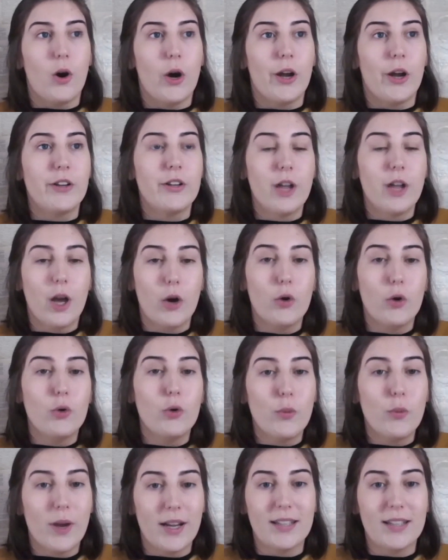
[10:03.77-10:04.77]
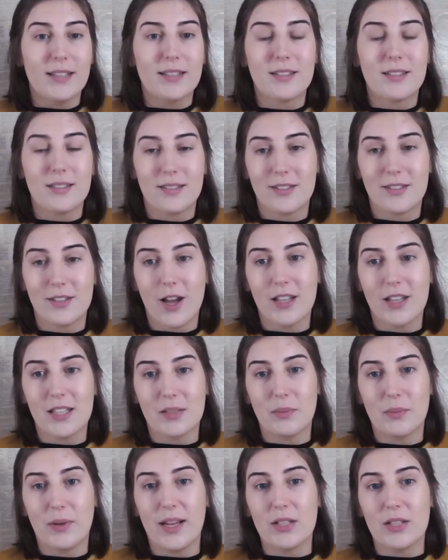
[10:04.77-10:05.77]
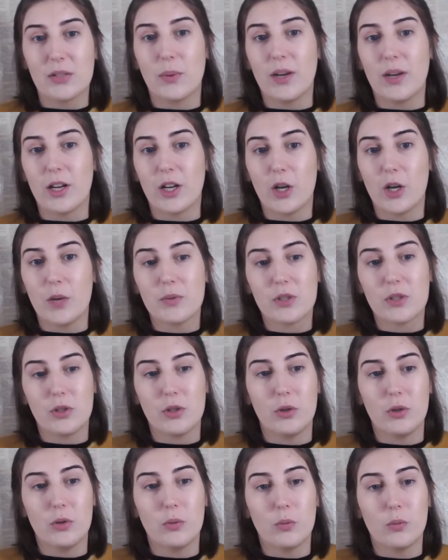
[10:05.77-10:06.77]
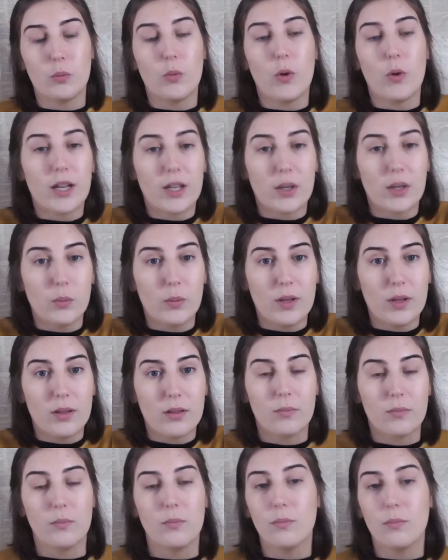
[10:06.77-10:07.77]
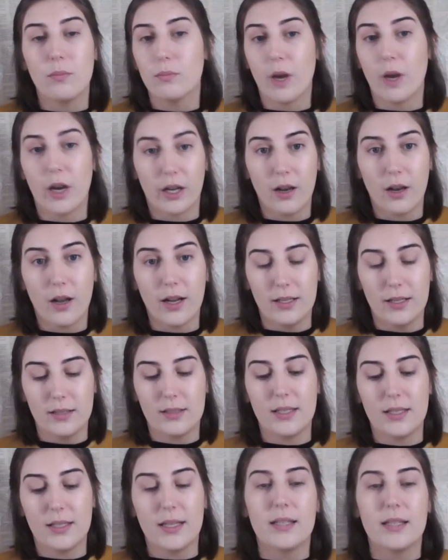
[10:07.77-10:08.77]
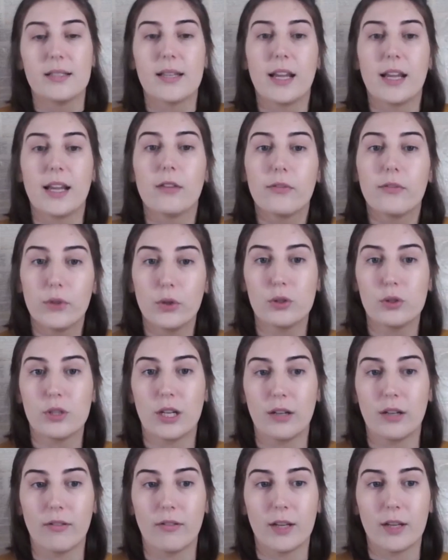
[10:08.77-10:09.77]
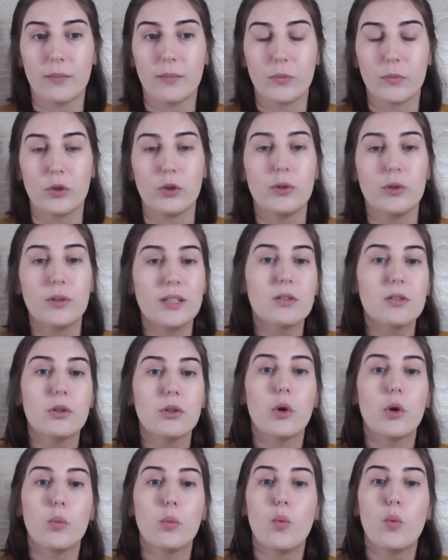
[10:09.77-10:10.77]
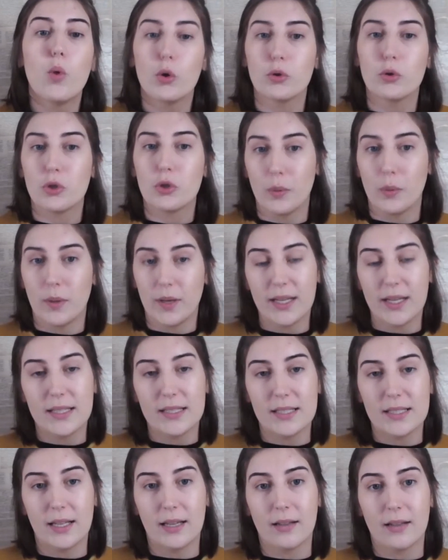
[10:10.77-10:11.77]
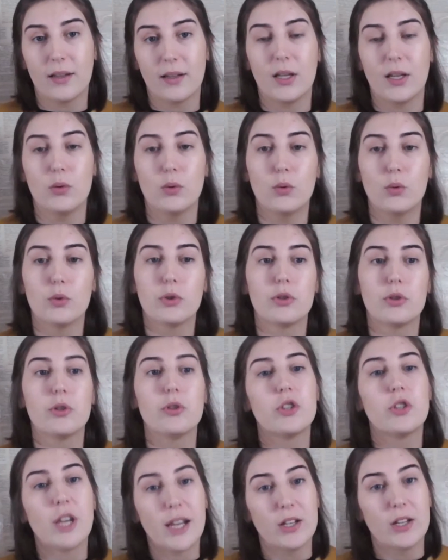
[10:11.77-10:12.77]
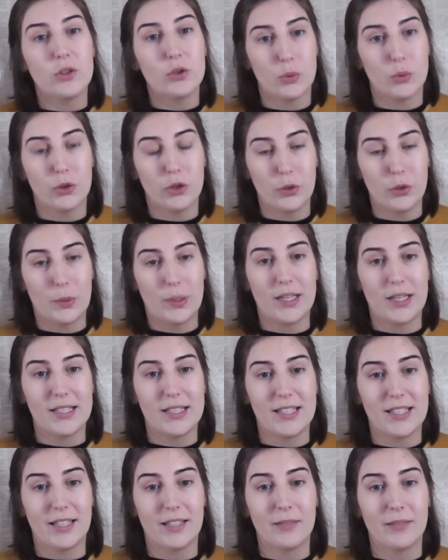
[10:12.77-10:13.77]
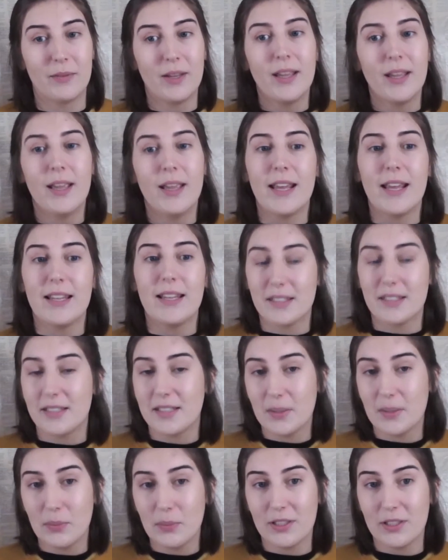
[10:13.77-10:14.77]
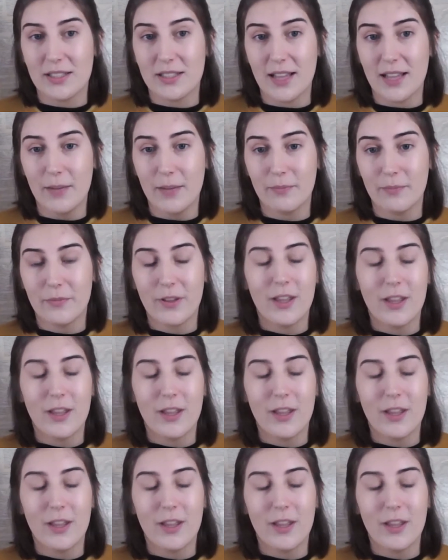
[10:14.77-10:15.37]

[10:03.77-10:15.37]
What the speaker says: An always starting place when it comes to working with my clients is a food diary. You need to know what you are eating in order to change what you are eating. It's as simple as that.